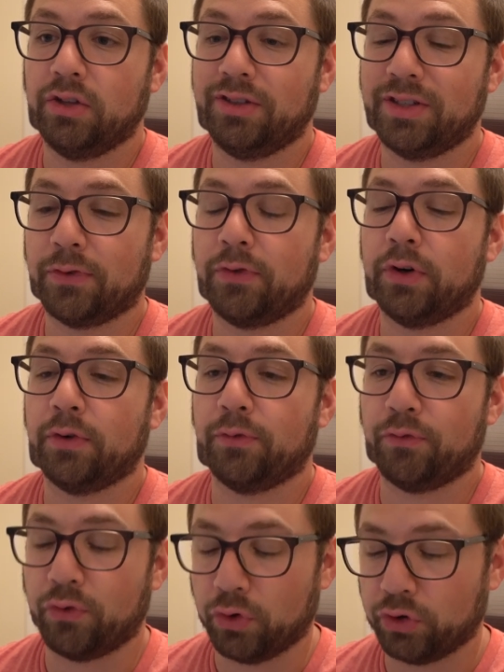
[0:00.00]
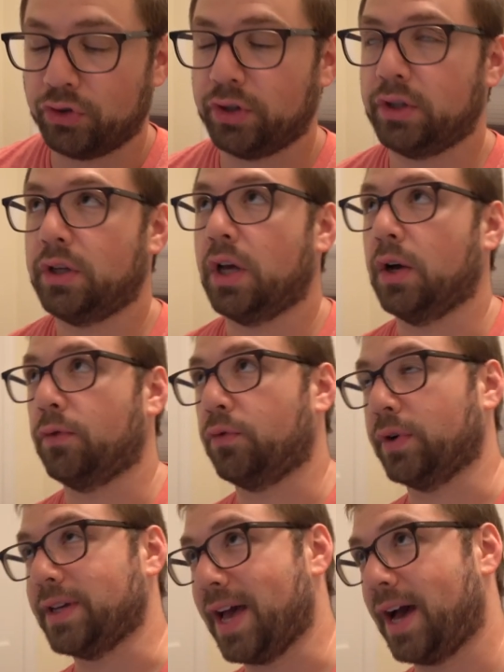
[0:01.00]
different version of
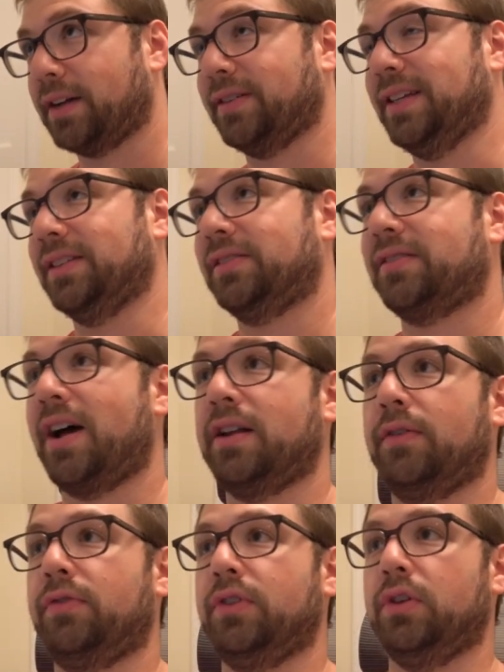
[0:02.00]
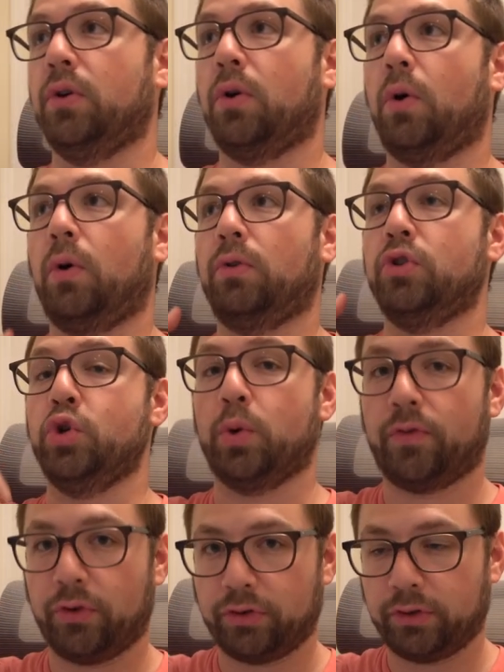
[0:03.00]
React inside of the newer
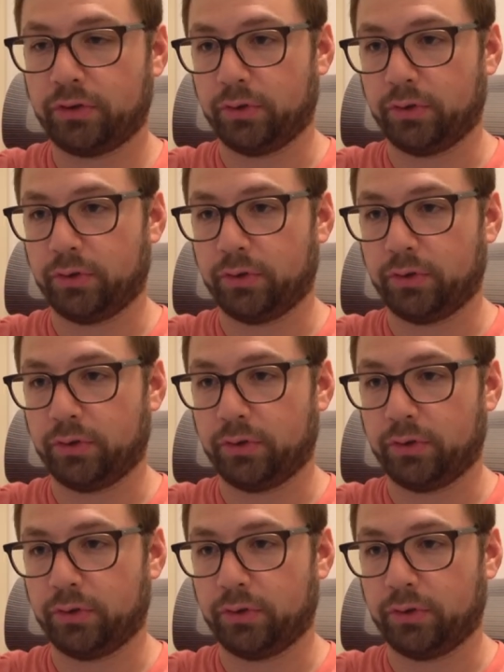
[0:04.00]
version.